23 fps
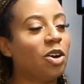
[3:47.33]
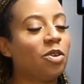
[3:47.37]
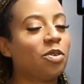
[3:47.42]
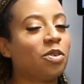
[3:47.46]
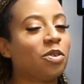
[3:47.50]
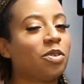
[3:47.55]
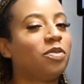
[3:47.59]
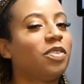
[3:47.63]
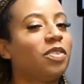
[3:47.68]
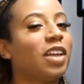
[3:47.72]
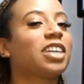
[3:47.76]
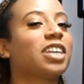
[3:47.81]

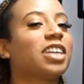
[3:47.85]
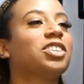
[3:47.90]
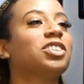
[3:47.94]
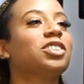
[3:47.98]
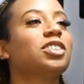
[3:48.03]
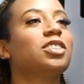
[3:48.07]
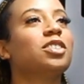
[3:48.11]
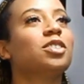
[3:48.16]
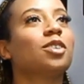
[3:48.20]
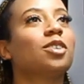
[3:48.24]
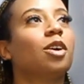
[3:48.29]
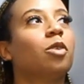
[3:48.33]

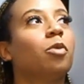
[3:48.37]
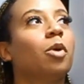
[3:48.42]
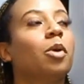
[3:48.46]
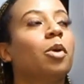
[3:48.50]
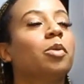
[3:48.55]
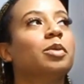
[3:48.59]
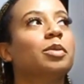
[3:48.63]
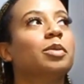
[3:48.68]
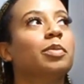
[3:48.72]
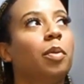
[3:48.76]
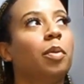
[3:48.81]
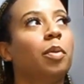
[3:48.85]
reflections on what
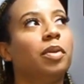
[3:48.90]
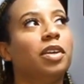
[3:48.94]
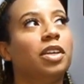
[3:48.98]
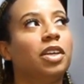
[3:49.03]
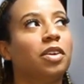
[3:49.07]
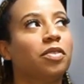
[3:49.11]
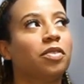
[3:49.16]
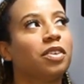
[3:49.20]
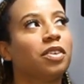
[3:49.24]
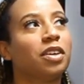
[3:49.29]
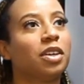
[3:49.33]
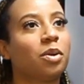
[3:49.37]
was maybe
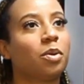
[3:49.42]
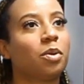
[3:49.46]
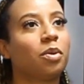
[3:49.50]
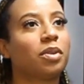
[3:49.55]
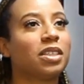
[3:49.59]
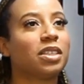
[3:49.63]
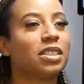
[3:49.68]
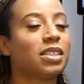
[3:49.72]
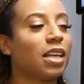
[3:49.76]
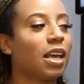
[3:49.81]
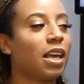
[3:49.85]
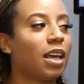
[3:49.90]
different or the
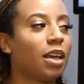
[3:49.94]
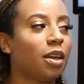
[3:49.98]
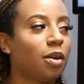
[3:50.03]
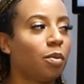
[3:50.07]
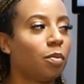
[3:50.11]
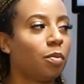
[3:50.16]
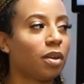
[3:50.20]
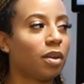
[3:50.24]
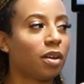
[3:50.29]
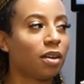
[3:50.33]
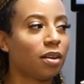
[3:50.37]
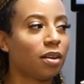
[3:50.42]
same?